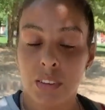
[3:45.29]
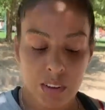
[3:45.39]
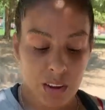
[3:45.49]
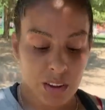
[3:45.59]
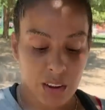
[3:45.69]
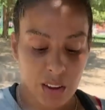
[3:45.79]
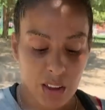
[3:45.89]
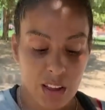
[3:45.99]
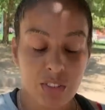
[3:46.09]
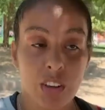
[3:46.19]
Yeah, yeah.
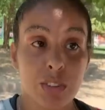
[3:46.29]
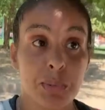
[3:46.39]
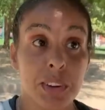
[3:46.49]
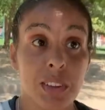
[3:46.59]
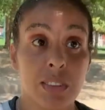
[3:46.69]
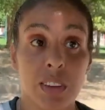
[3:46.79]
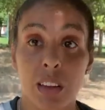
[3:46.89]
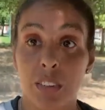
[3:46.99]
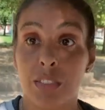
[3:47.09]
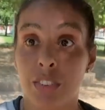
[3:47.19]
I talk to my kids
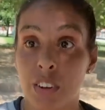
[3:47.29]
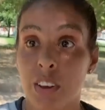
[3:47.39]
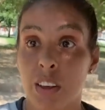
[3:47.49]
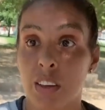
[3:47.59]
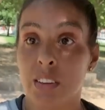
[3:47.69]
every day.